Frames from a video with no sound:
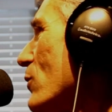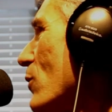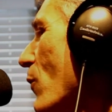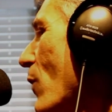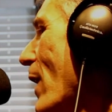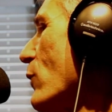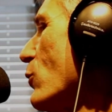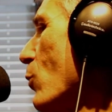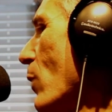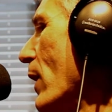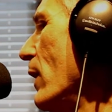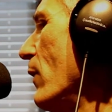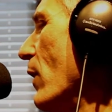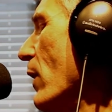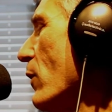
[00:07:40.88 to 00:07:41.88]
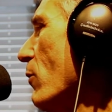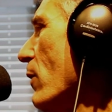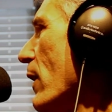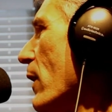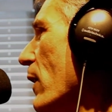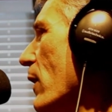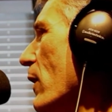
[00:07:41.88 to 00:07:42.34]
So that's why he then
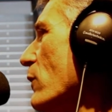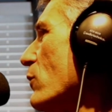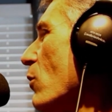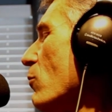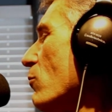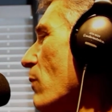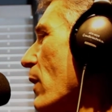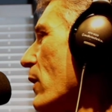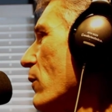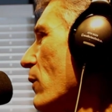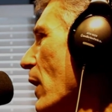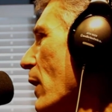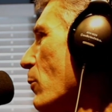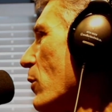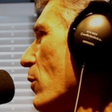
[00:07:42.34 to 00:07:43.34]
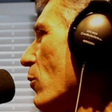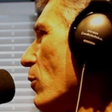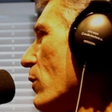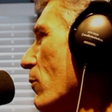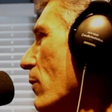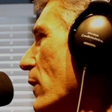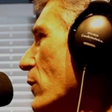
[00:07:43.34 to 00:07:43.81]
created his own record label
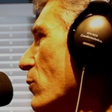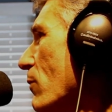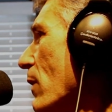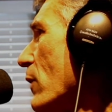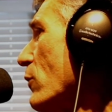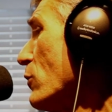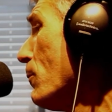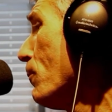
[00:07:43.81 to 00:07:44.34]
called Direction Records